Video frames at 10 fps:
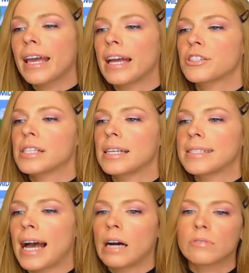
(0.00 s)
and just
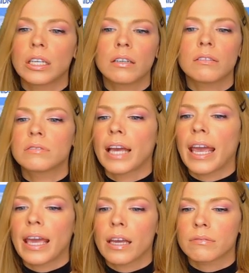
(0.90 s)
download
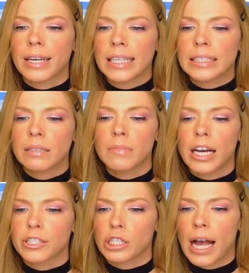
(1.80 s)
a random
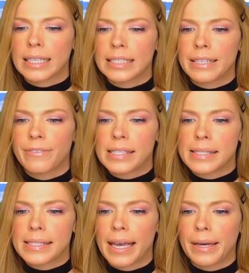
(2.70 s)
attractive
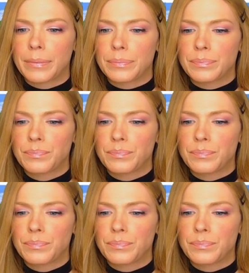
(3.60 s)
Sim.